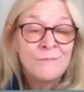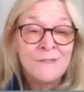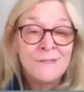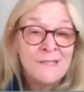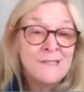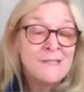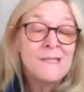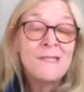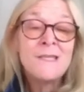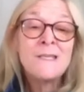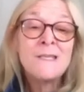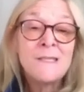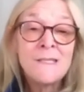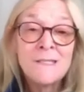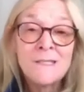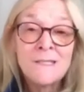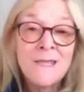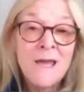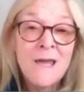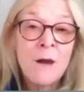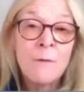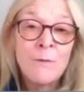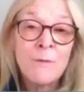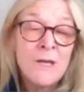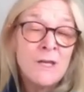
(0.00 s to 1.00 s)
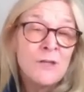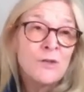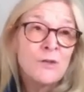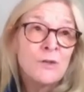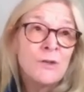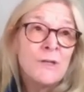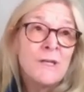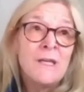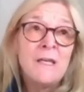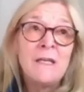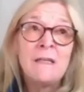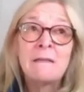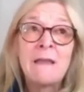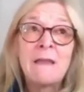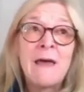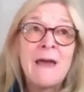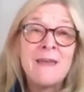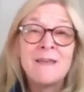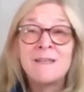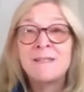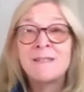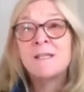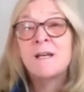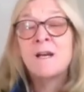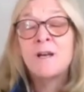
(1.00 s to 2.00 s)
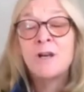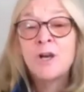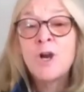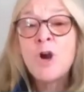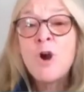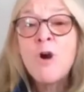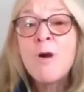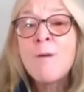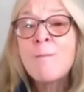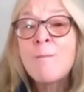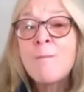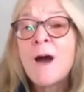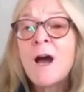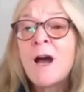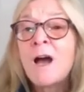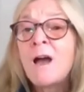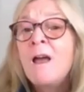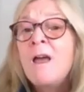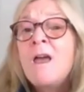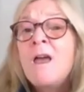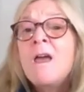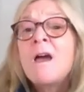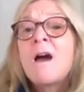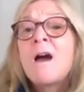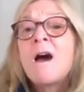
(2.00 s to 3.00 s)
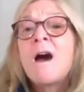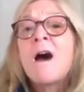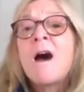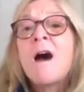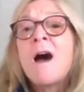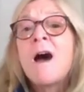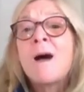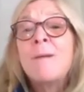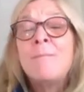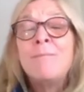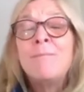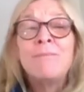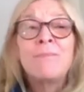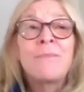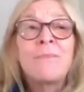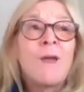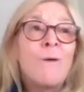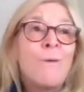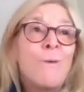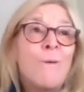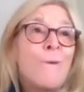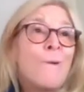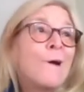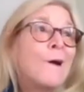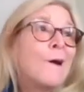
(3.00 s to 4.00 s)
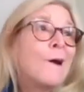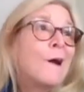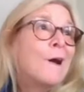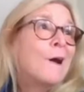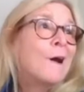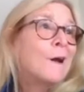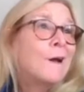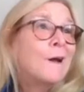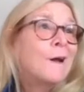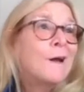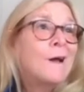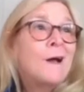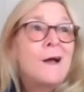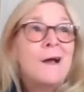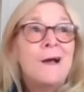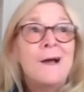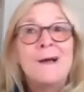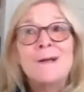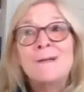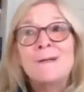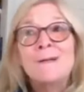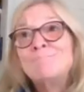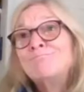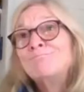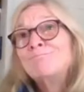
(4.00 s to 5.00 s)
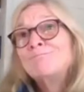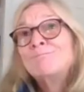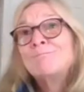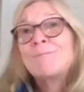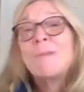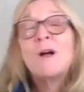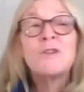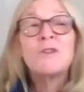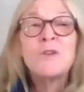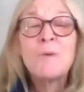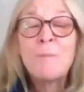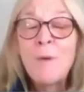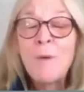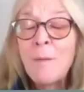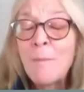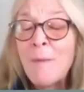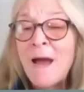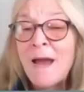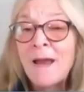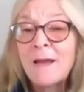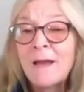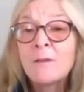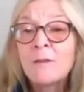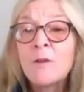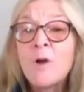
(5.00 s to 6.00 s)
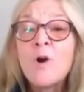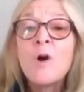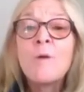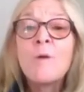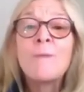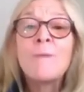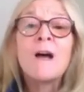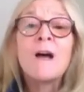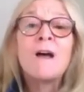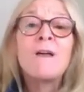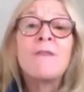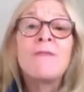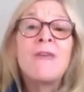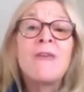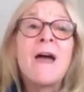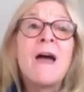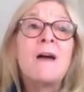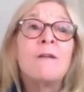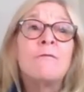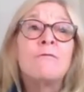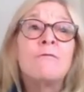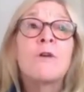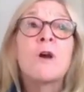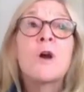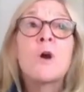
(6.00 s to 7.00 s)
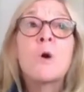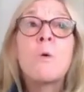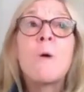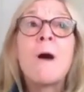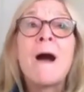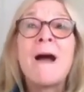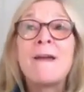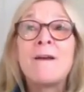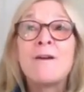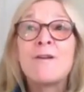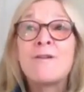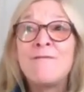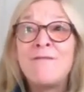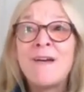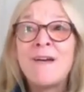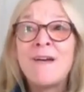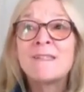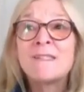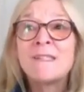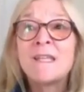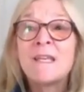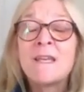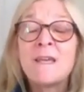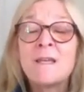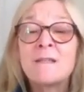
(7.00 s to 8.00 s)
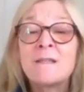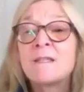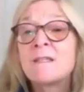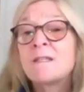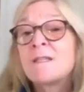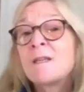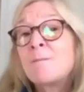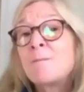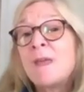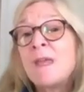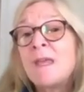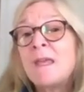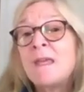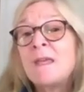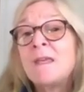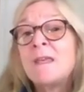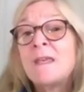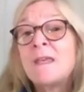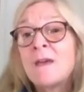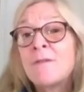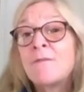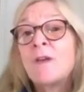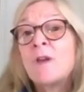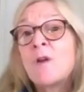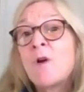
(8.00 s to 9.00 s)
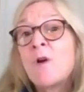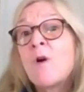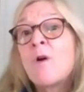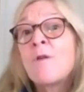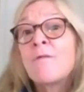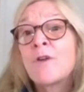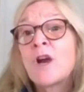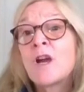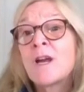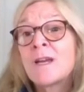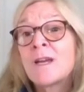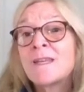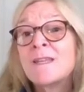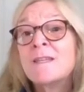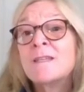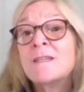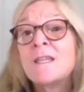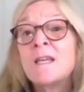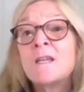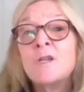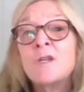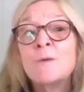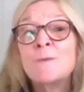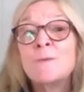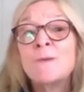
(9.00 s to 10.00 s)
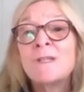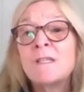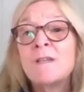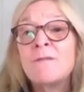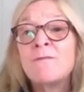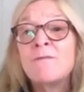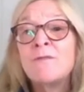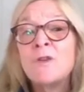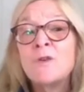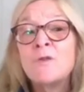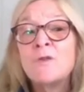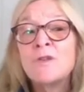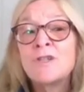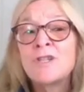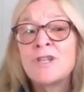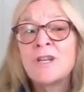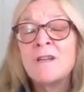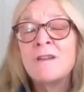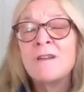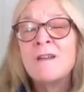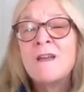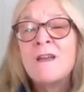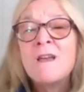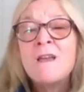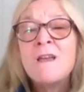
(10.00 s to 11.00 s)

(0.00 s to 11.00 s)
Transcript: diseases that we treat, like sarcoma um, or um, multiple myeloma, that require vesicants to be given over a continuous infusion.